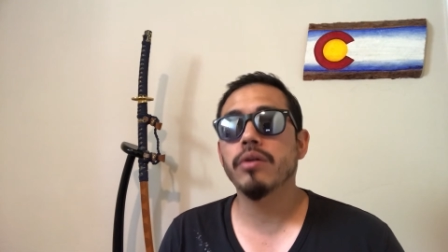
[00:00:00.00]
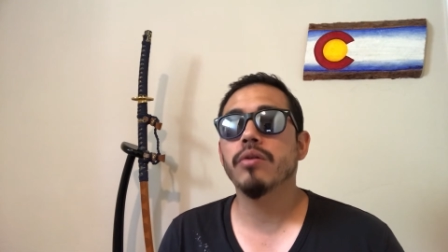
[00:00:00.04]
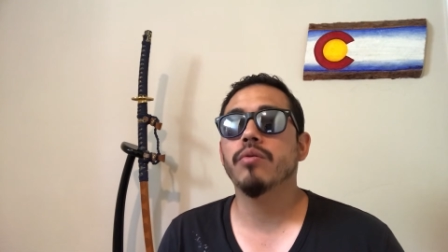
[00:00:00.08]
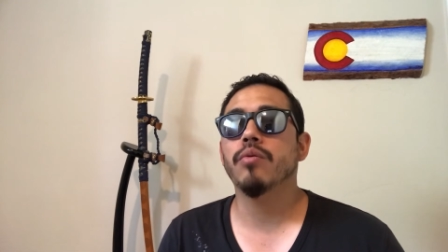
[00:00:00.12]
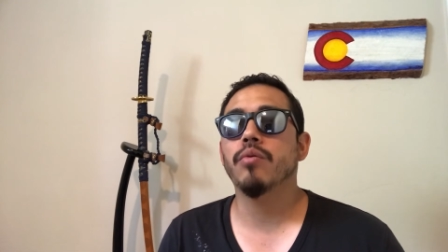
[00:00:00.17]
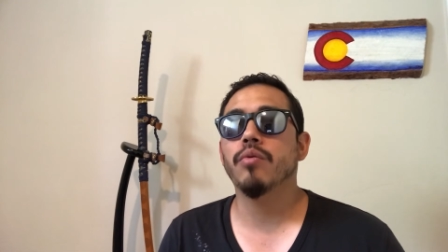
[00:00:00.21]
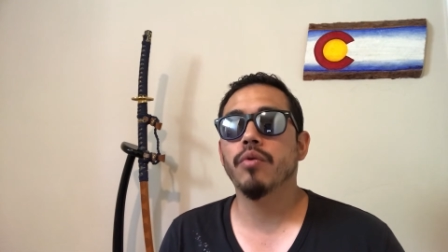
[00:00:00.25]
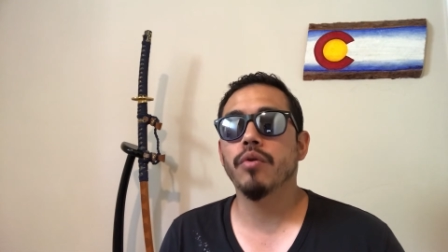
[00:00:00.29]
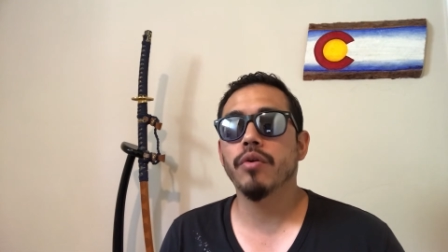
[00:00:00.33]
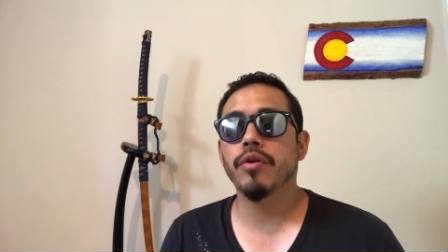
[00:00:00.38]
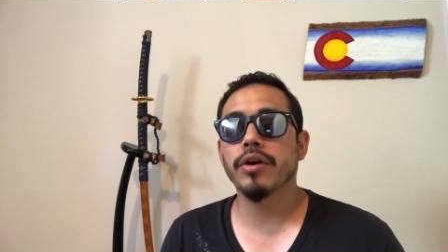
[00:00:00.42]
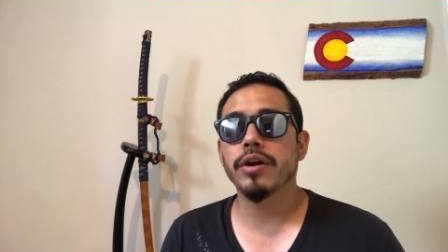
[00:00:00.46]

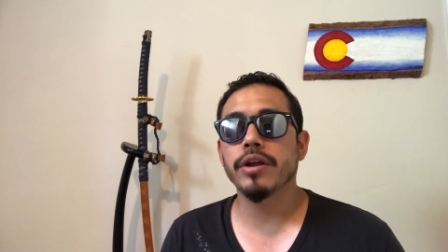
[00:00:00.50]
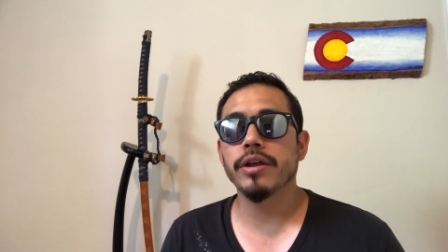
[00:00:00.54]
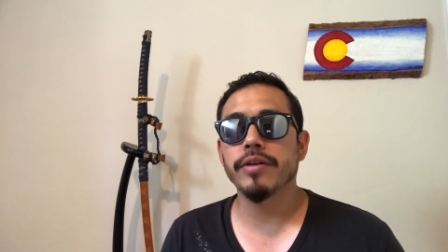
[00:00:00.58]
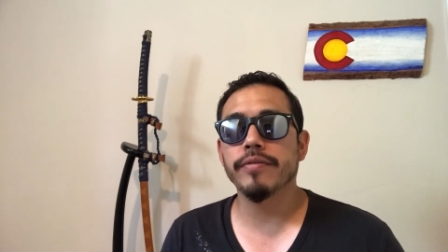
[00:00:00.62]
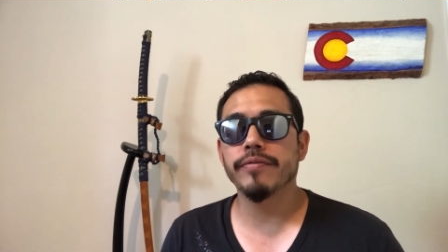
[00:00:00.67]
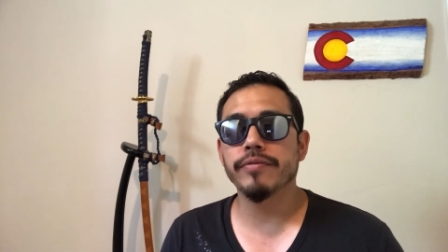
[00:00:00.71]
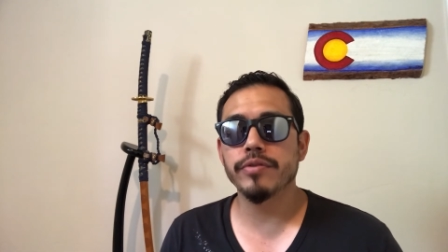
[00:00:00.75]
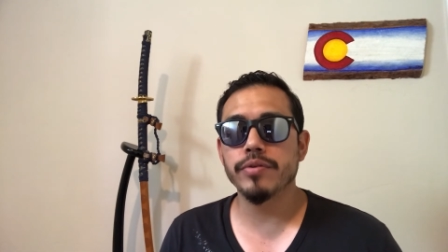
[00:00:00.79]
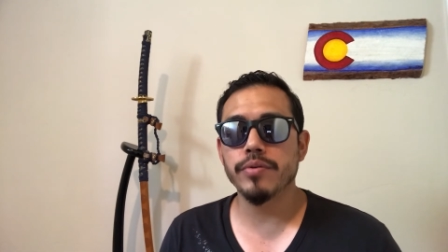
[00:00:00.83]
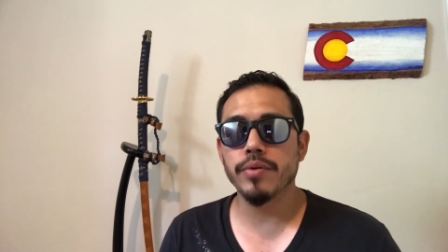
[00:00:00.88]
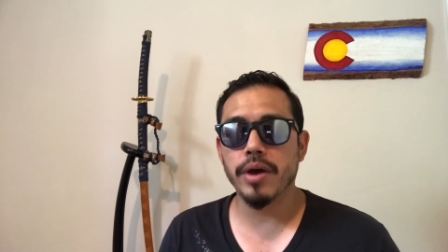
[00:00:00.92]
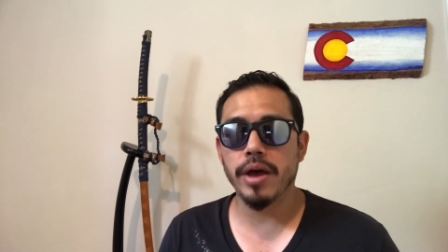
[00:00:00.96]
Or
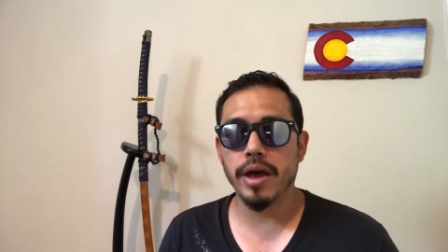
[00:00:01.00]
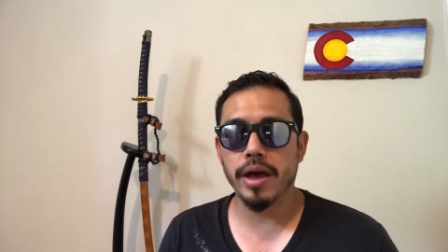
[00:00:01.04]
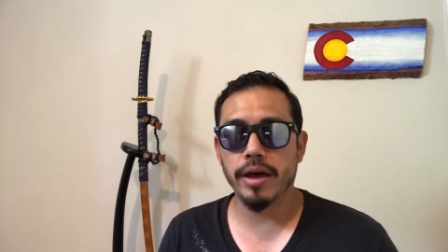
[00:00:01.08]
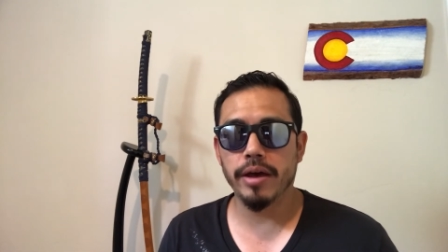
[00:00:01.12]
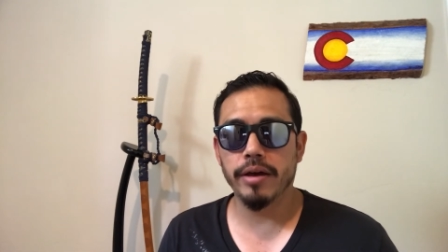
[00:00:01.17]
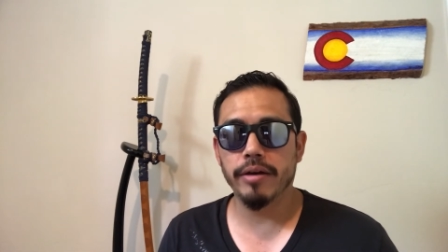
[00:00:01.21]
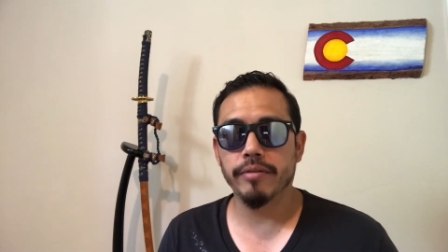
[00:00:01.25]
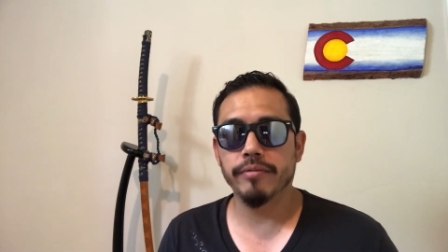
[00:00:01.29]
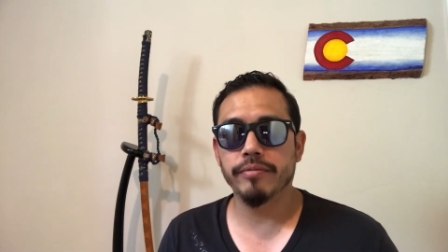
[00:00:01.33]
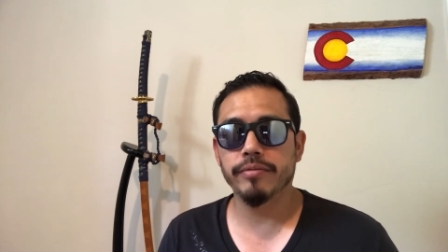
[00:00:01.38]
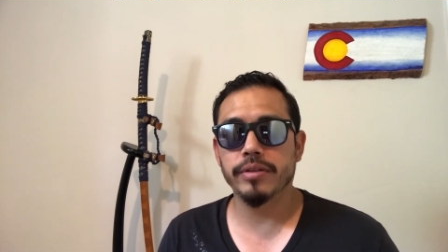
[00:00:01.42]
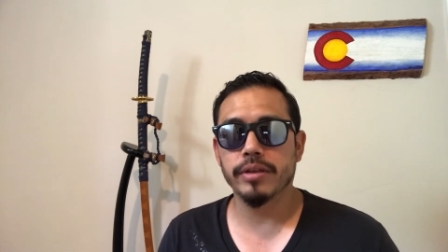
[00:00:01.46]
if you
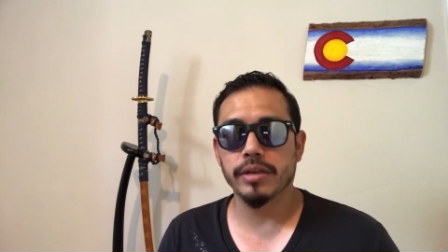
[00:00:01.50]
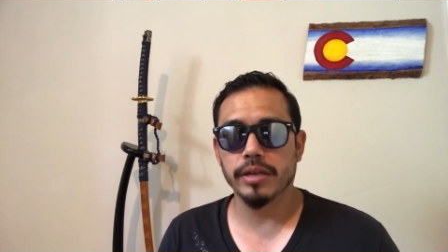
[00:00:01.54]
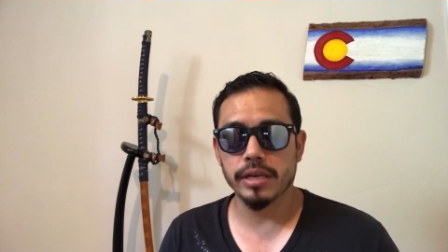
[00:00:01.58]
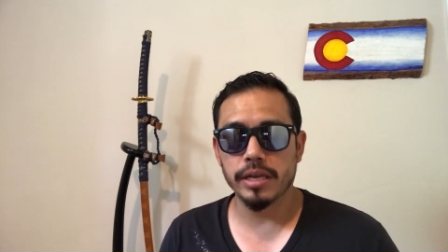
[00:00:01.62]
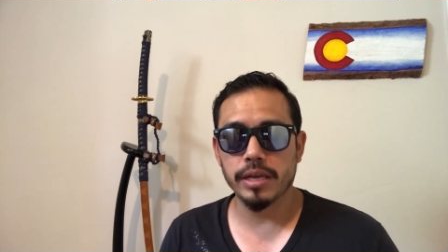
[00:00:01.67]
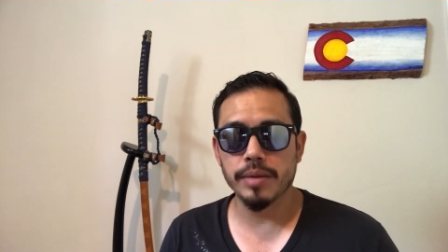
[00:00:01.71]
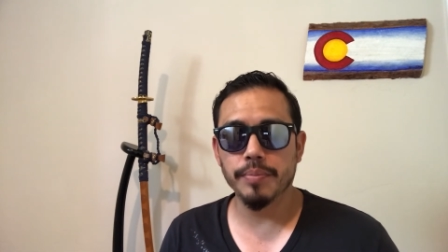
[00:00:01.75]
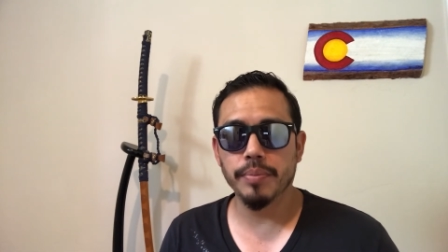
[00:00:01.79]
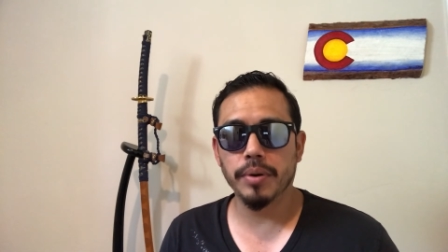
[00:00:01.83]
have the heat